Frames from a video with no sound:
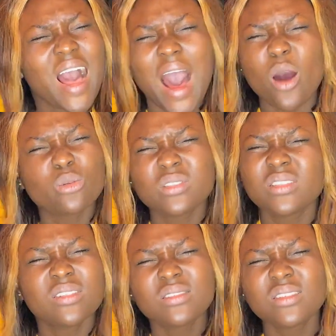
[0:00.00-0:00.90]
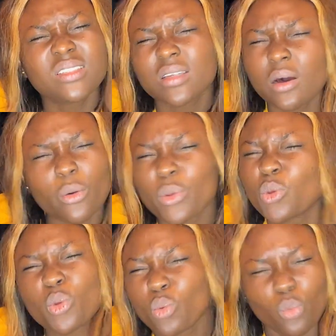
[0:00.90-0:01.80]
I'll still tell
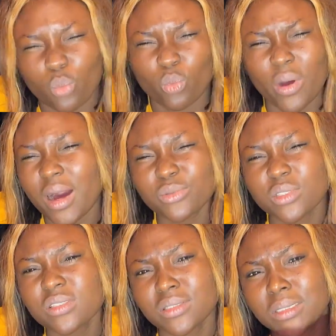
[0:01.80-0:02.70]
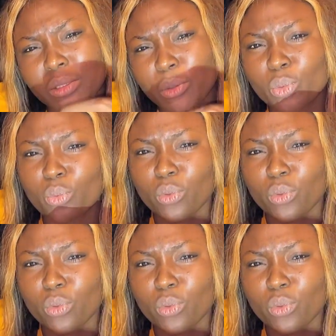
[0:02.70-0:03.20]
you. I'll still tell you